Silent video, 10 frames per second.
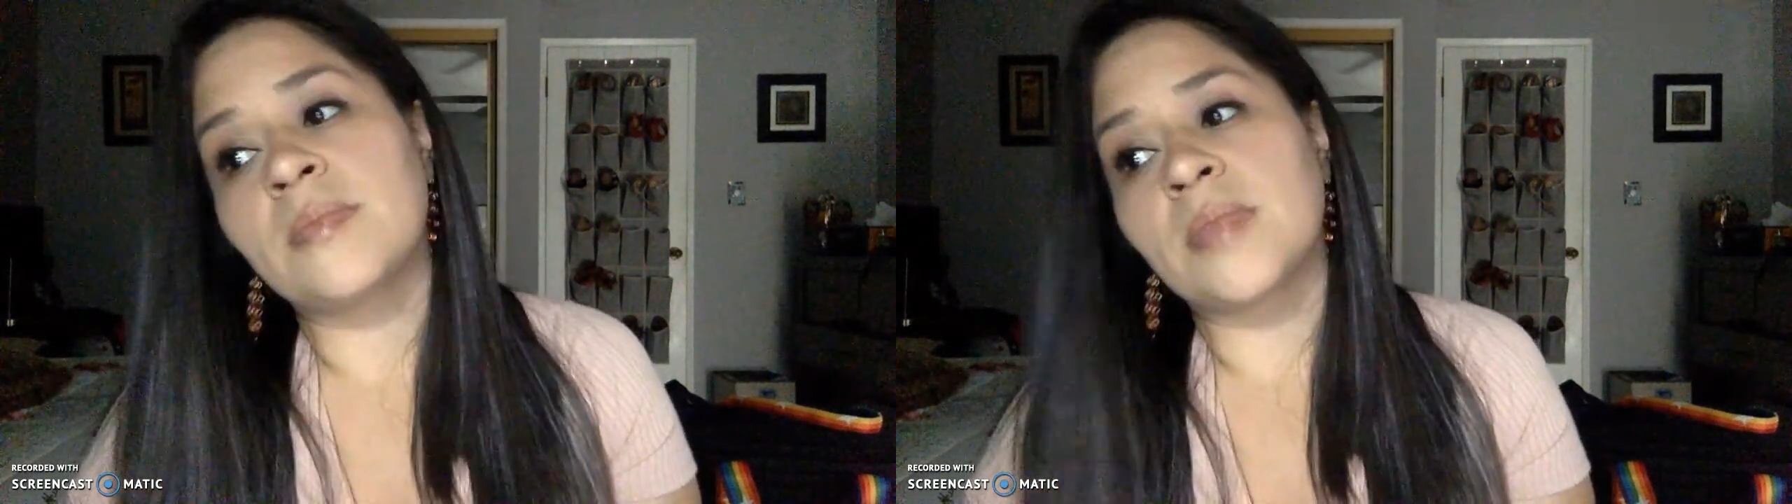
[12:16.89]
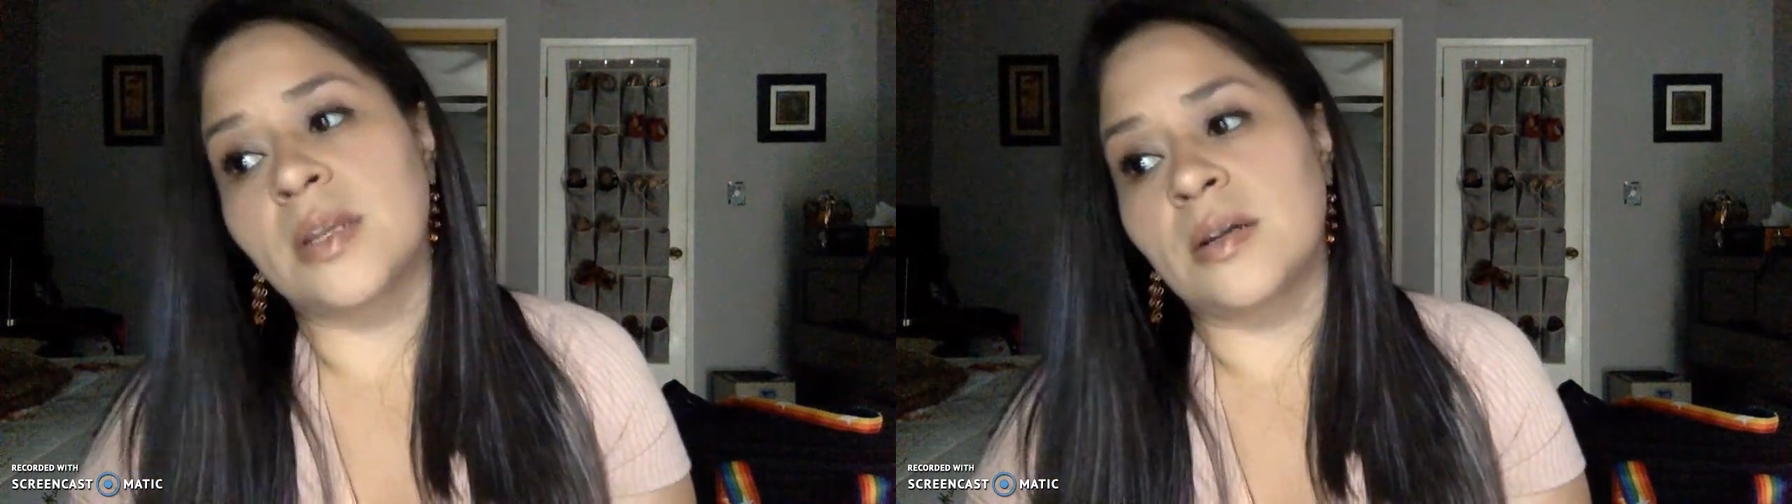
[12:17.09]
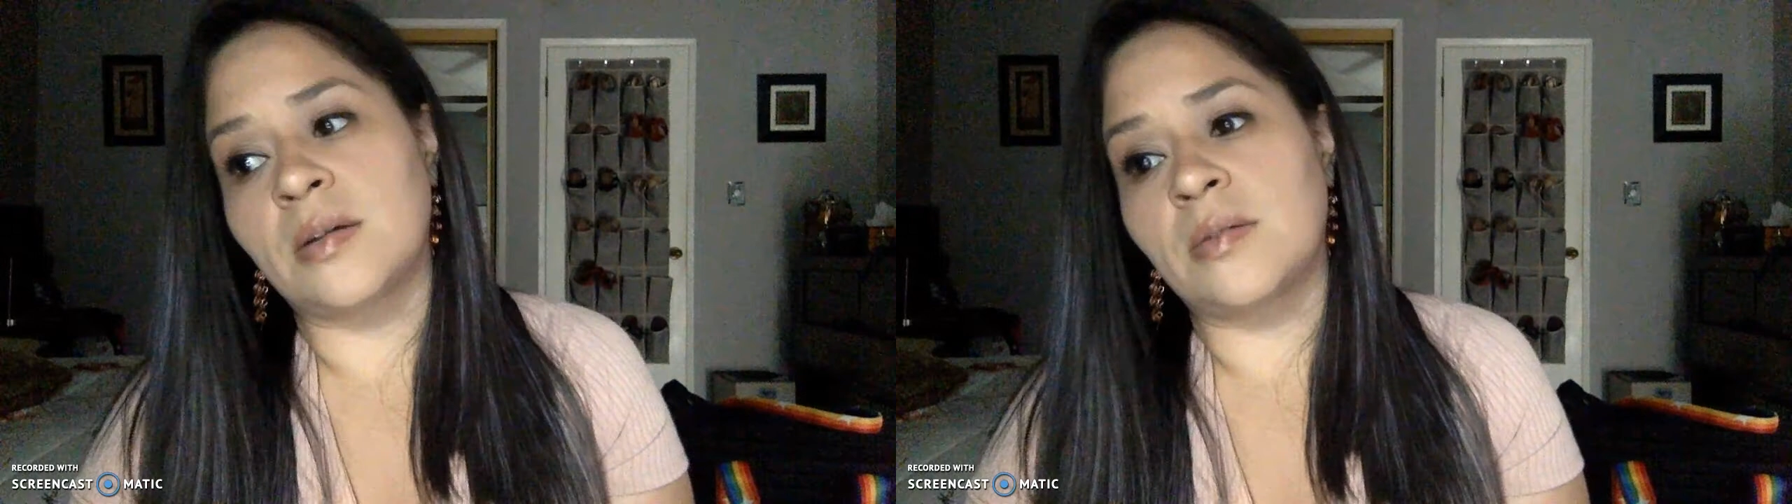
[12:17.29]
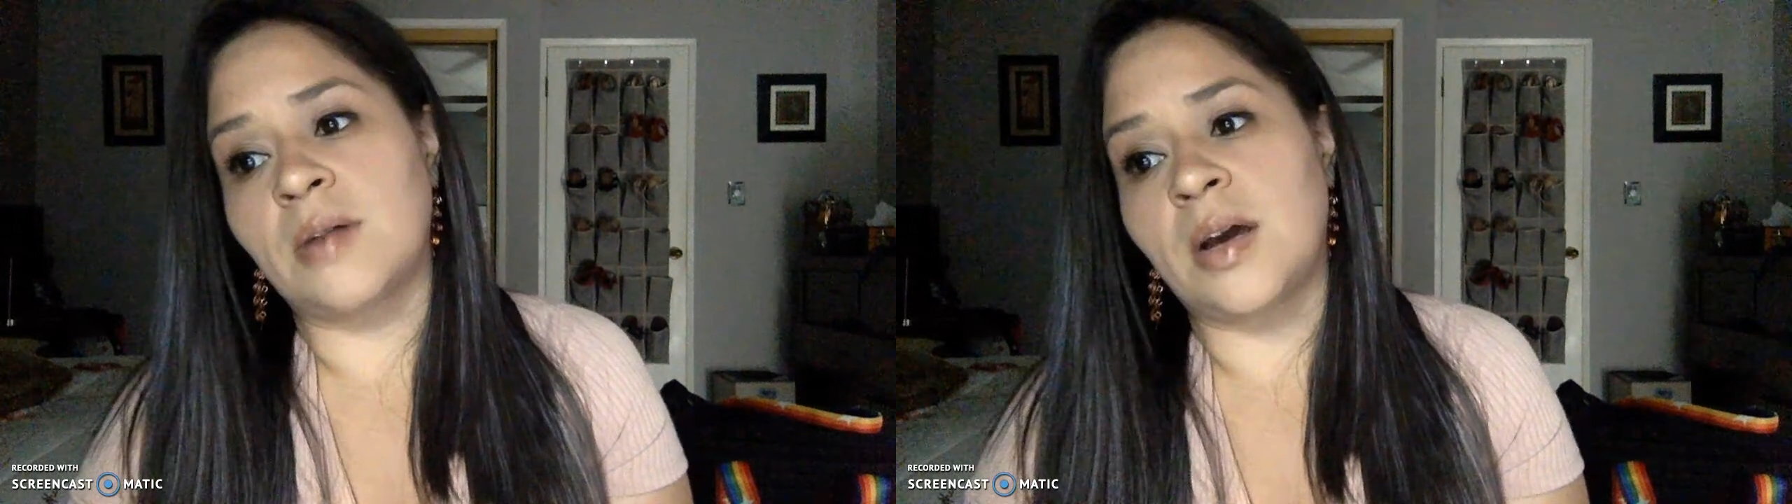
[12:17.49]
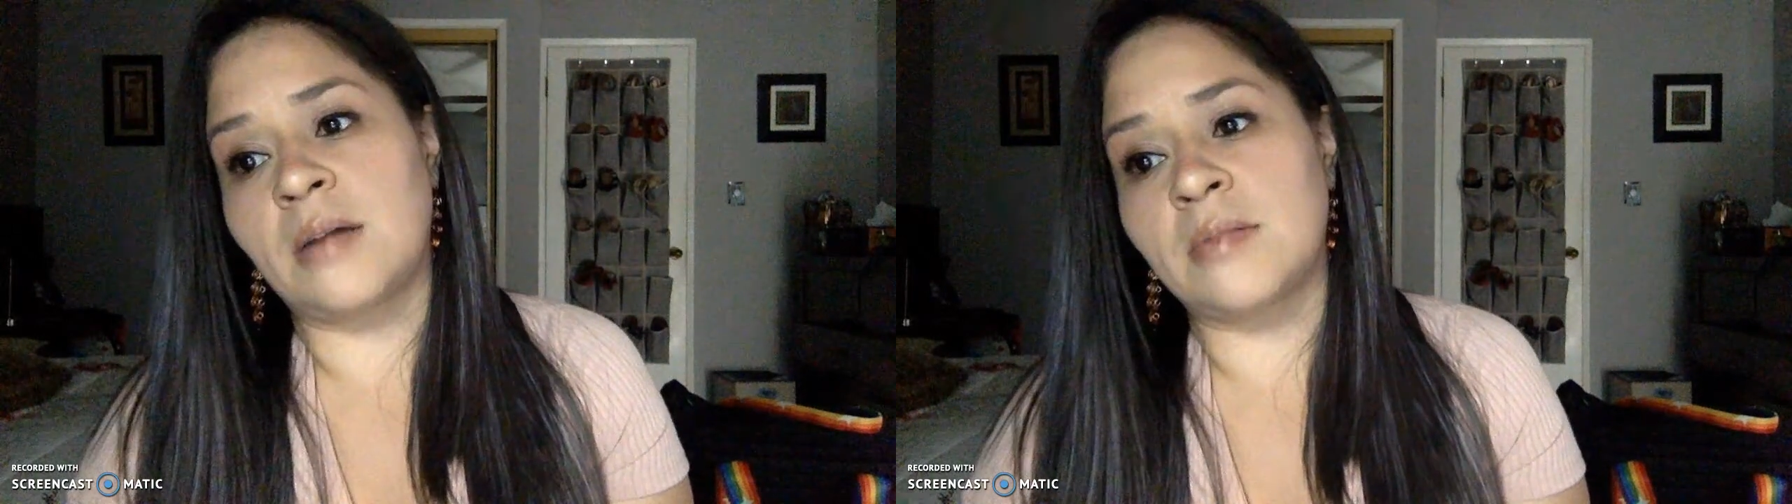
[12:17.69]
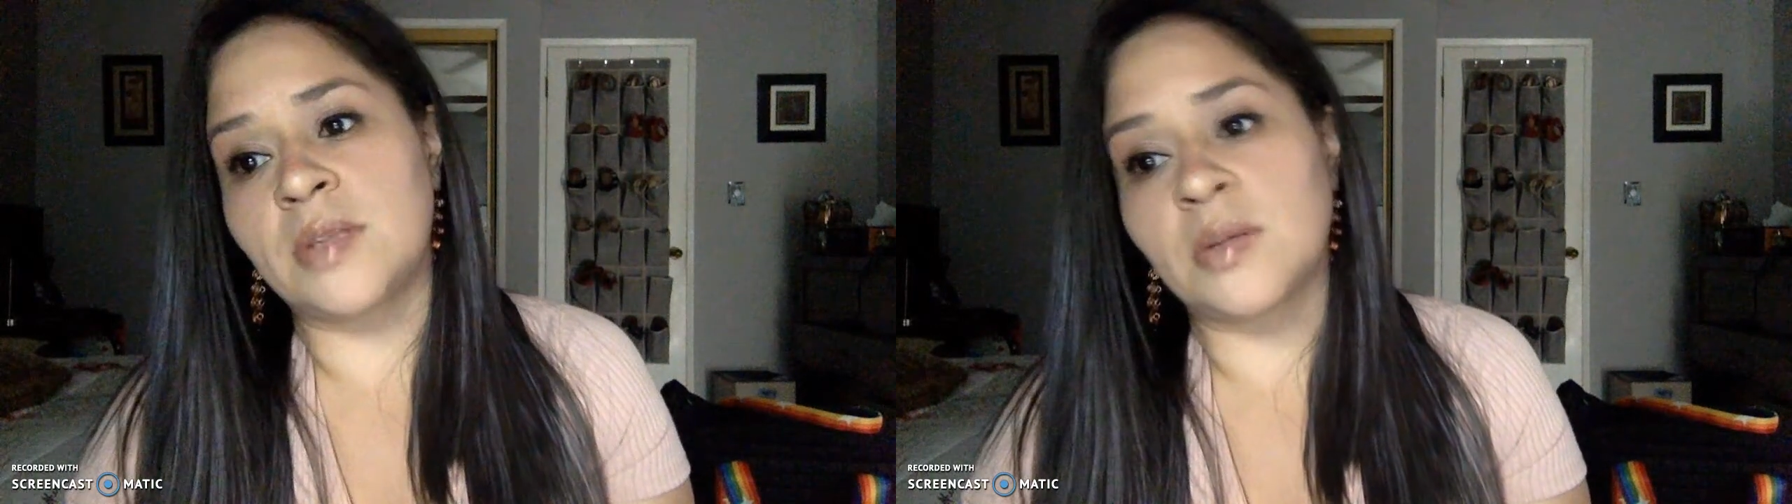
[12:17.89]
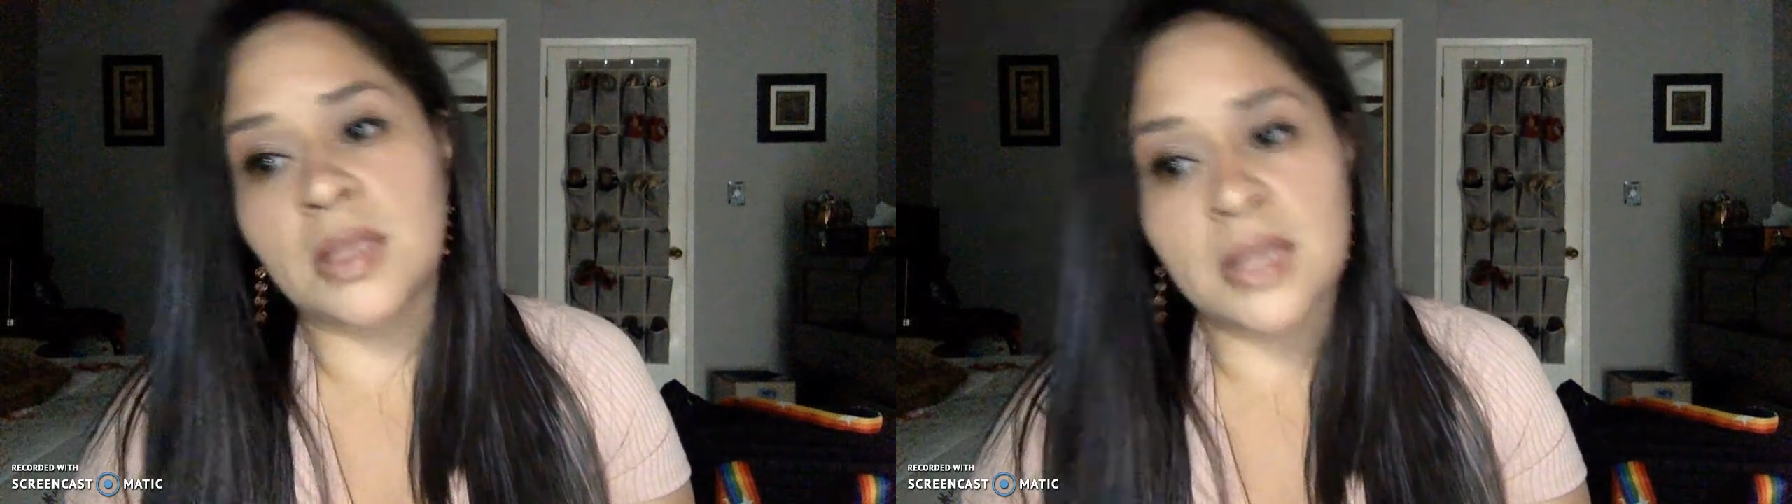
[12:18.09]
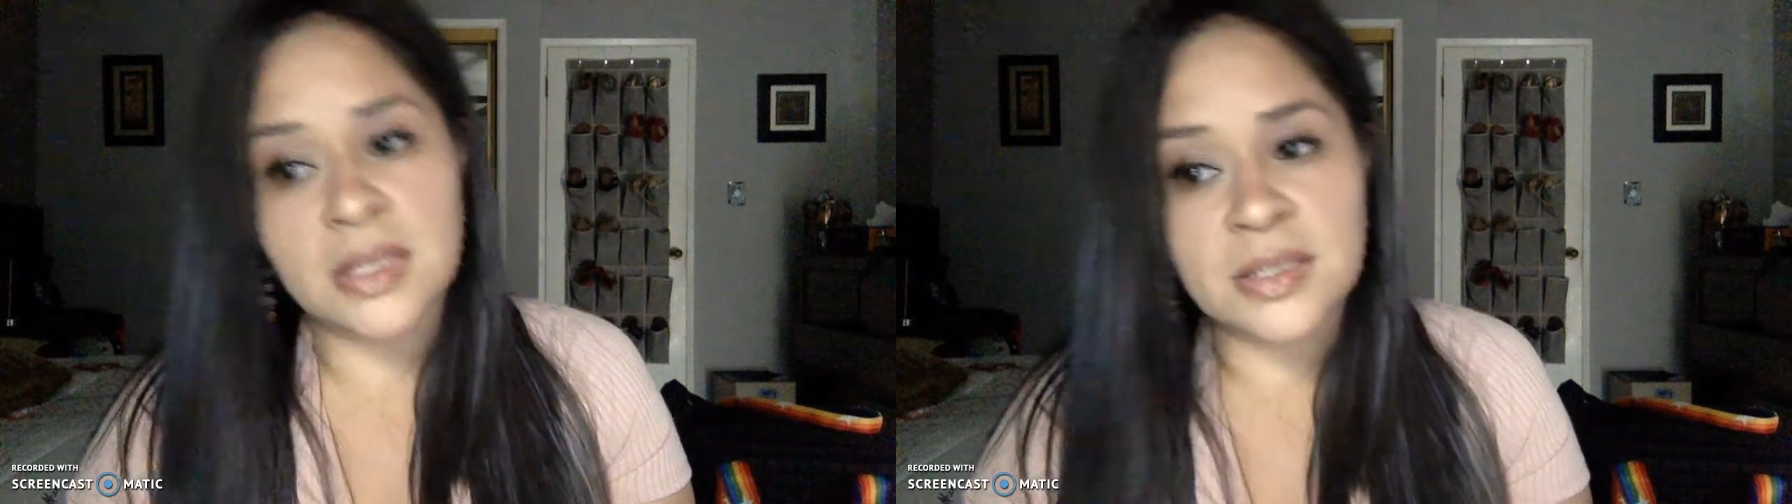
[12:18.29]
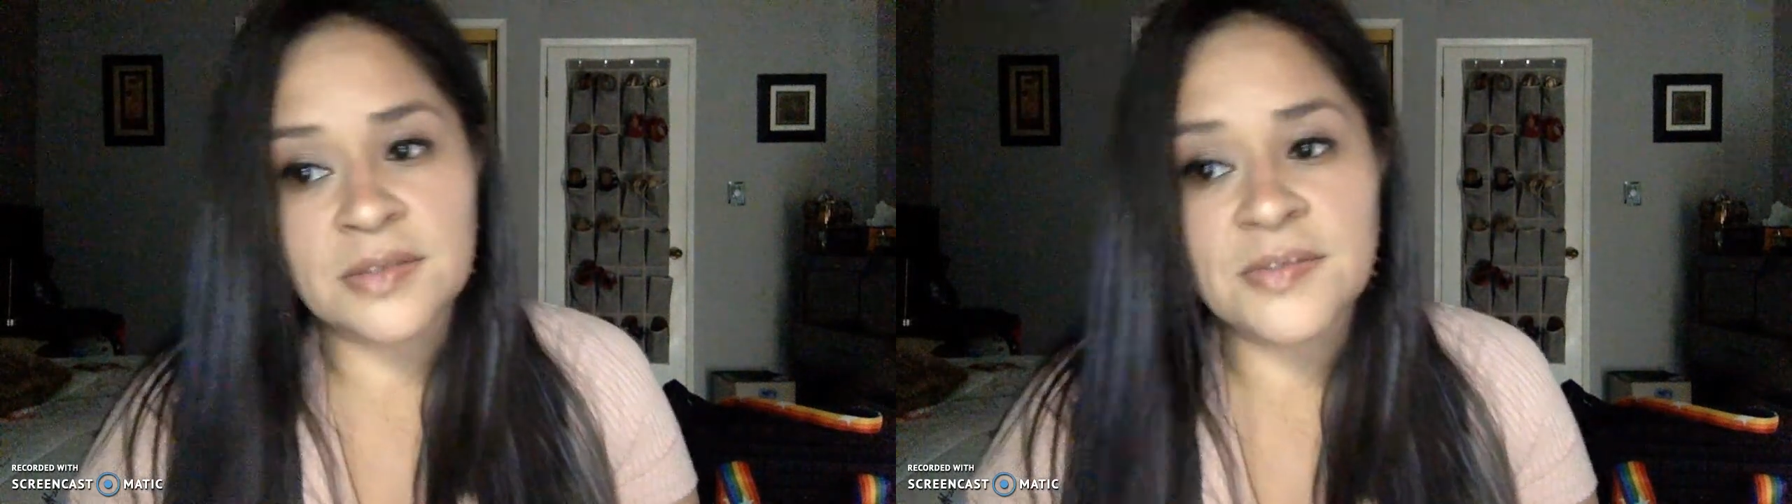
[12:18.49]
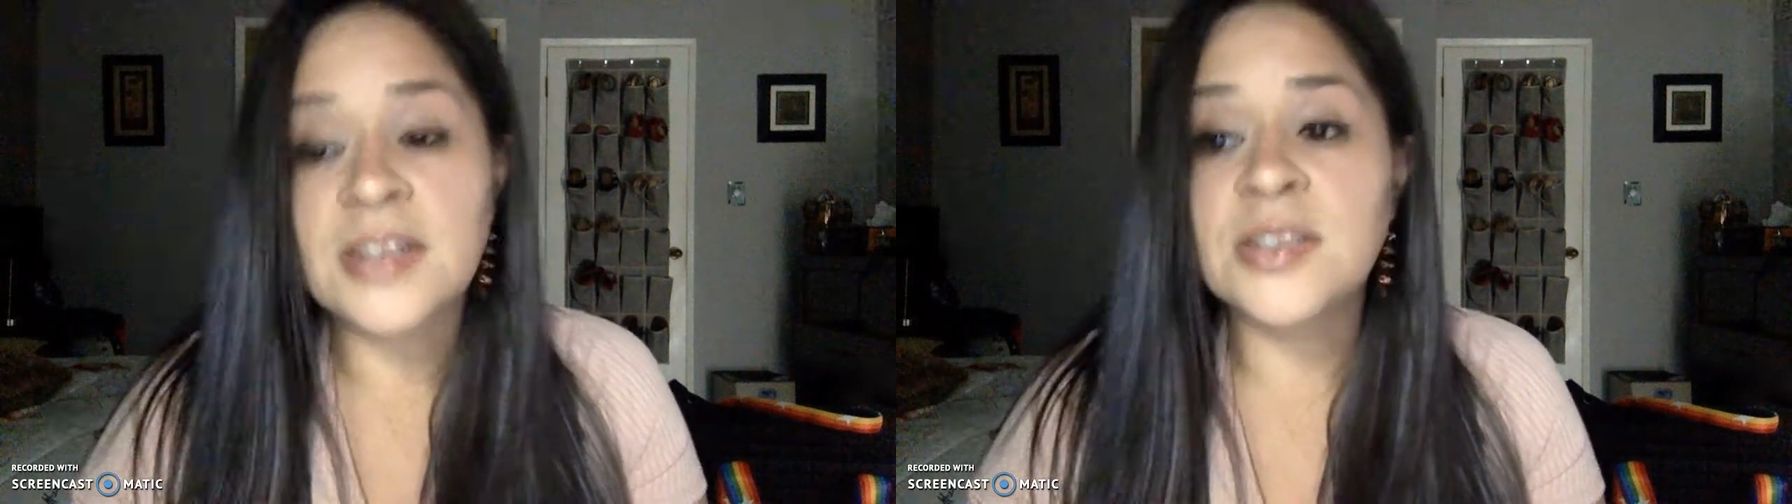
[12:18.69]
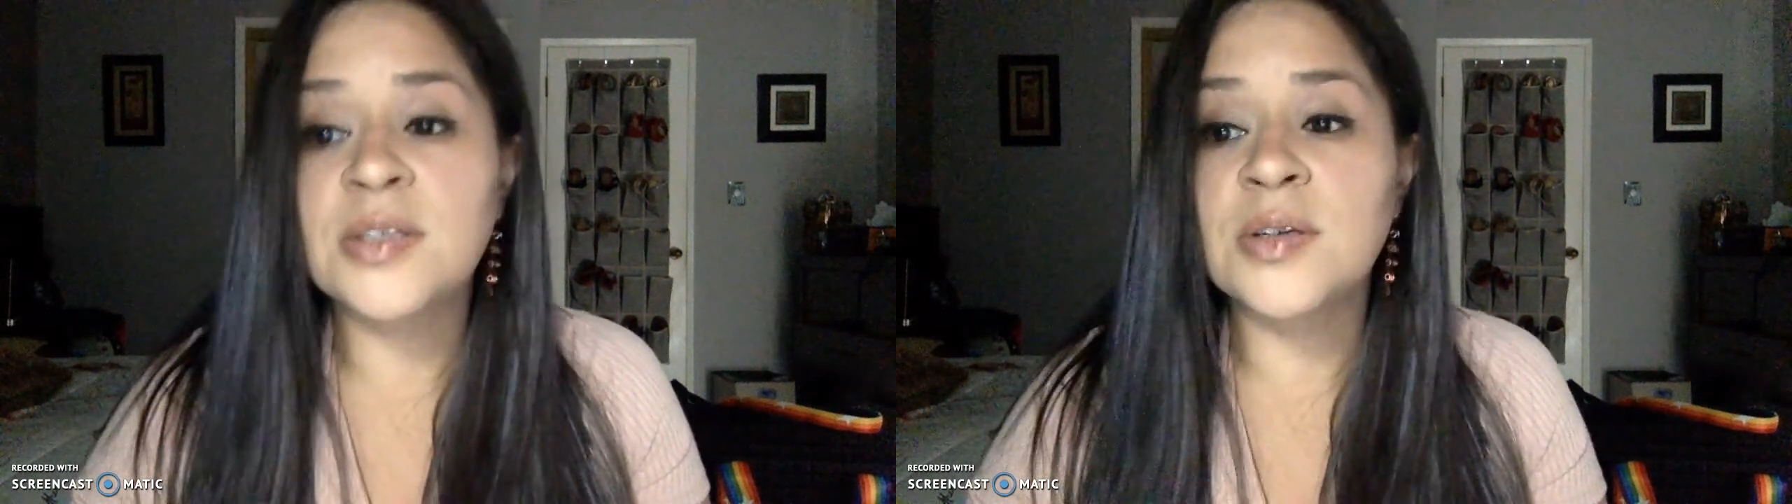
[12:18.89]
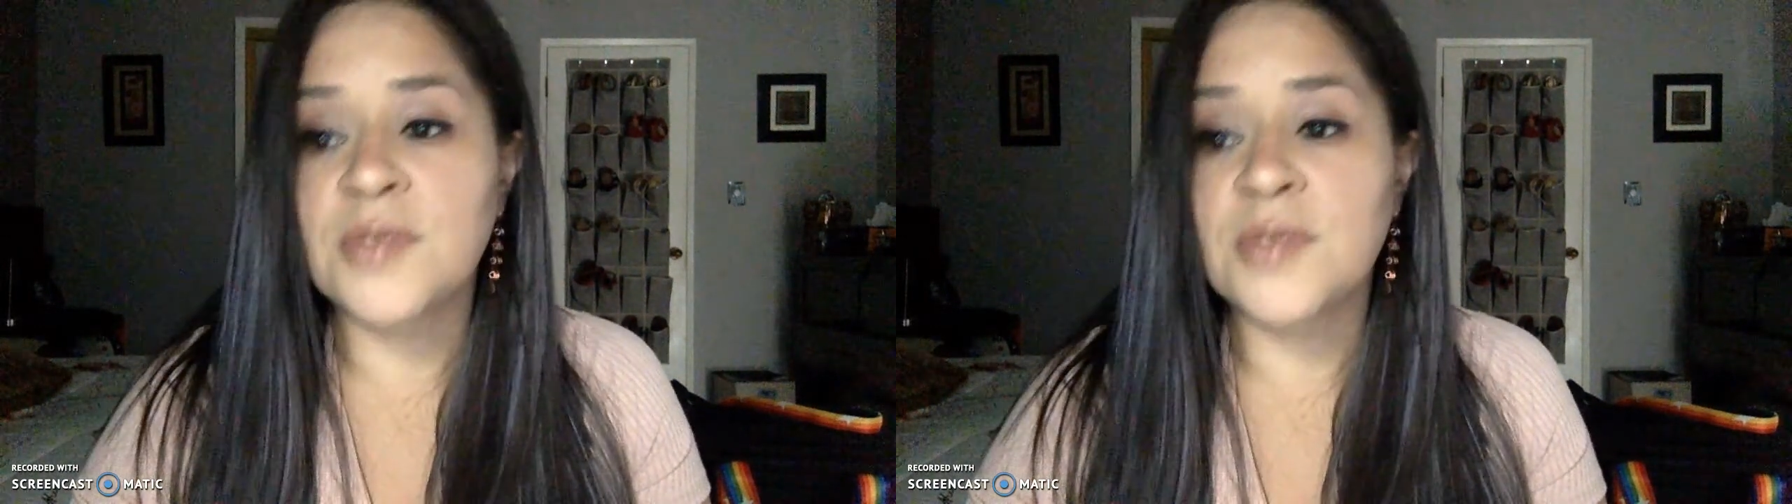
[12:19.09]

You know, um, don't let things affect you.